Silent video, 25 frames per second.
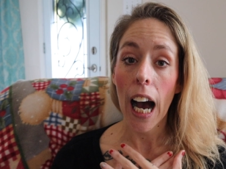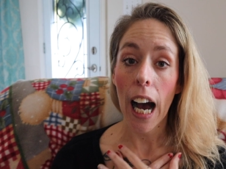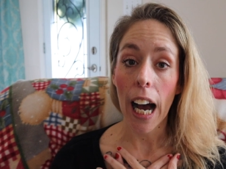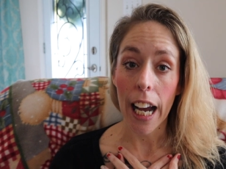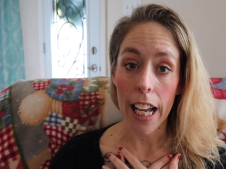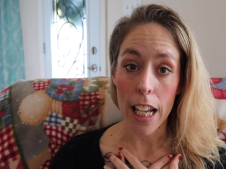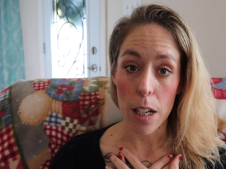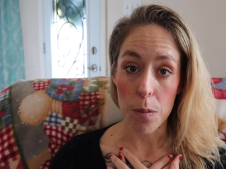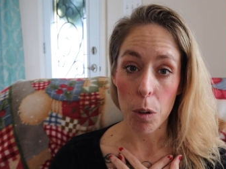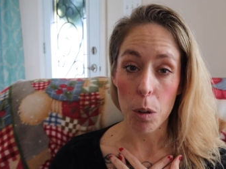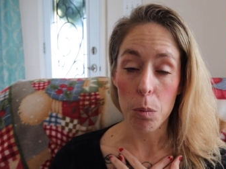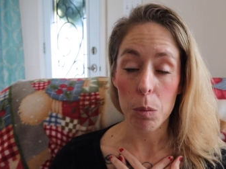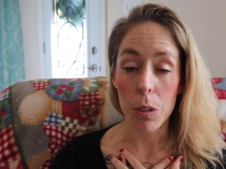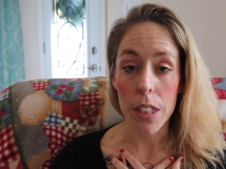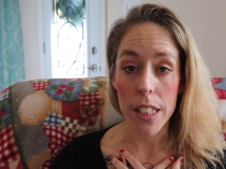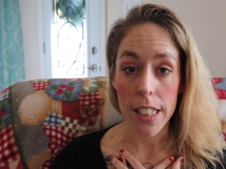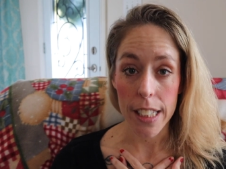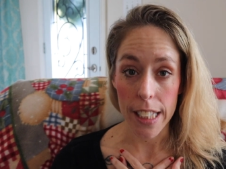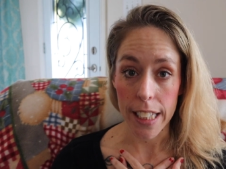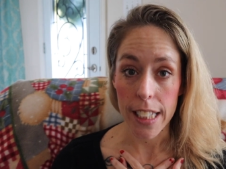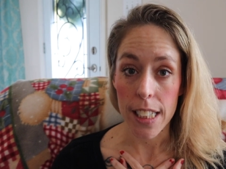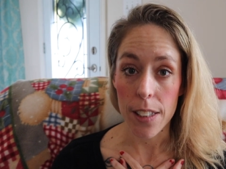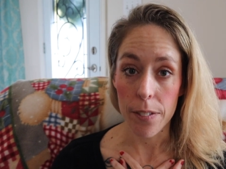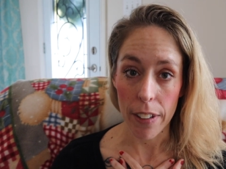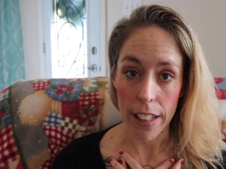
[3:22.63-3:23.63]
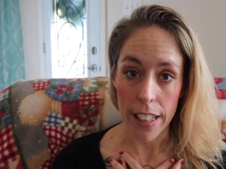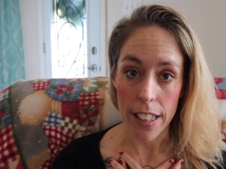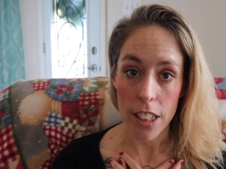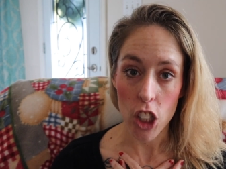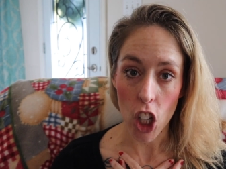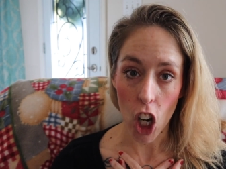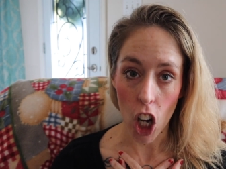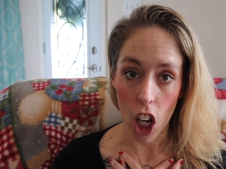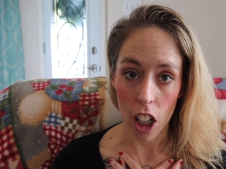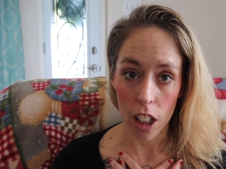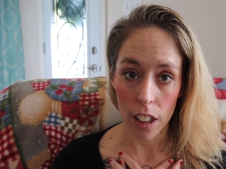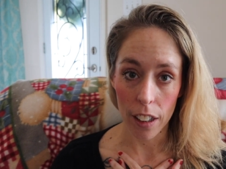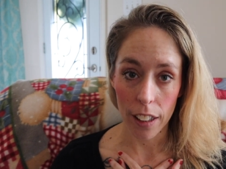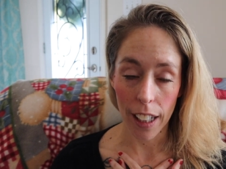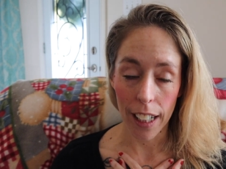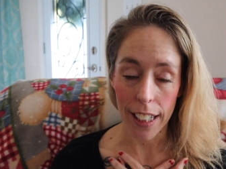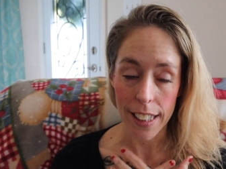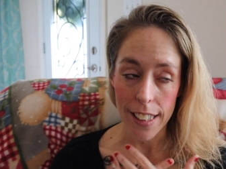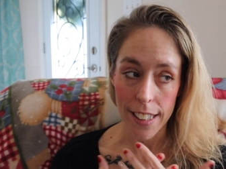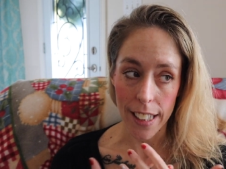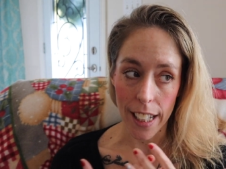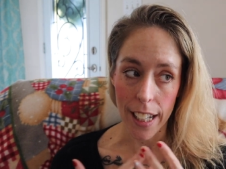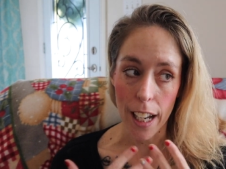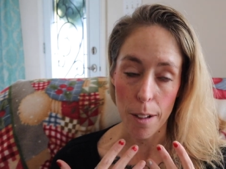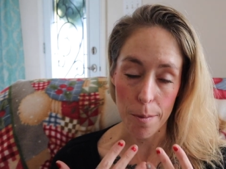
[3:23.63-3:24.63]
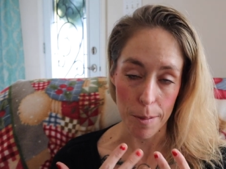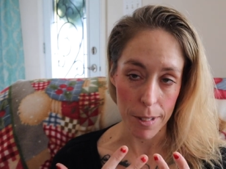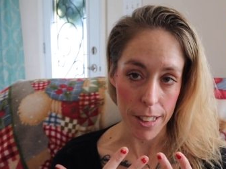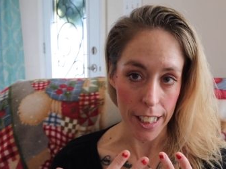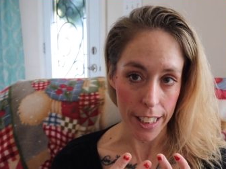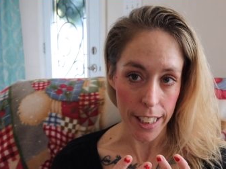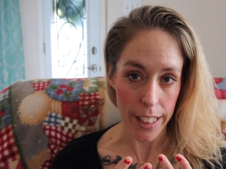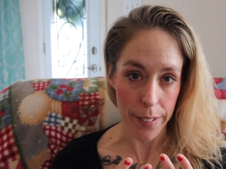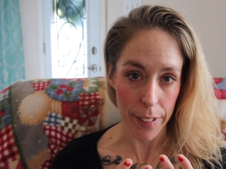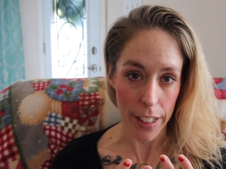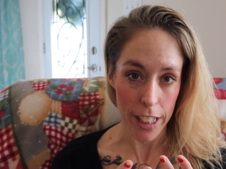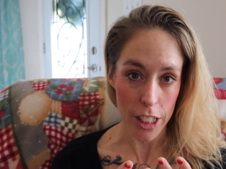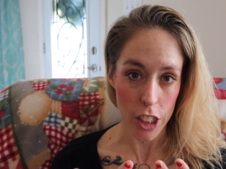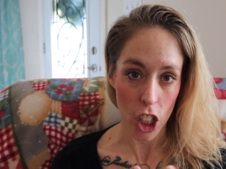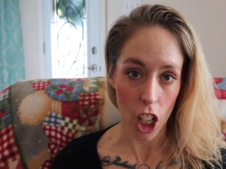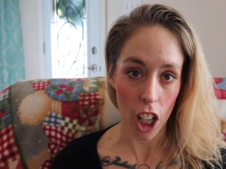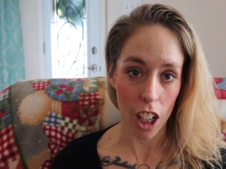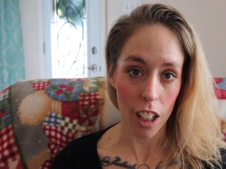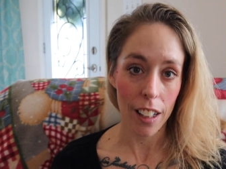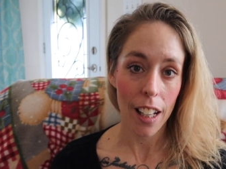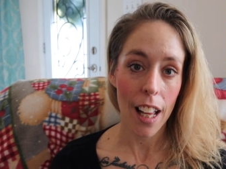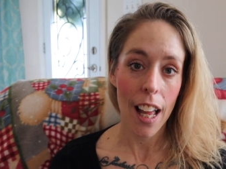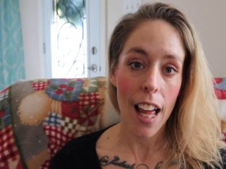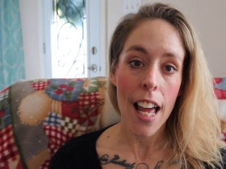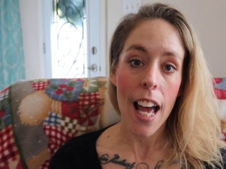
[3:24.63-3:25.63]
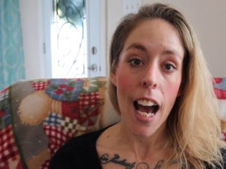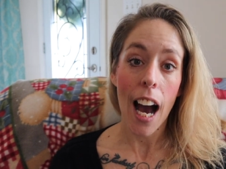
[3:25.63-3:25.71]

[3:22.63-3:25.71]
I am almost six feet tall. I say I'm six feet tall.